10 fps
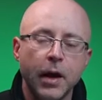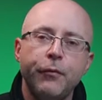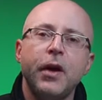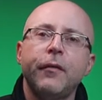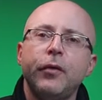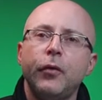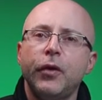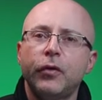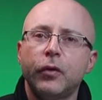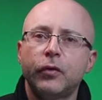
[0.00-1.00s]
If you have the
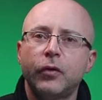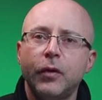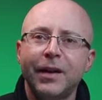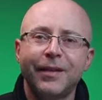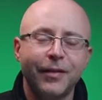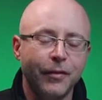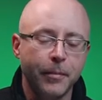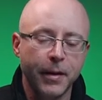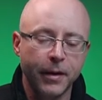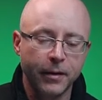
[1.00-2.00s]
original Sony, that's even
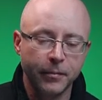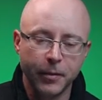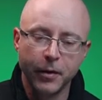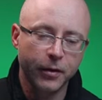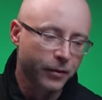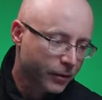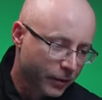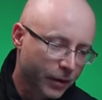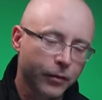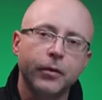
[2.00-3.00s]
better
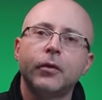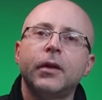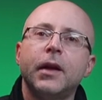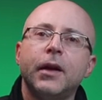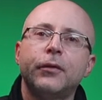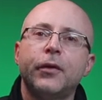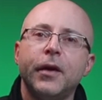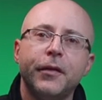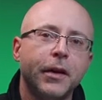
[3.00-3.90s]
because, as you know, they last forever.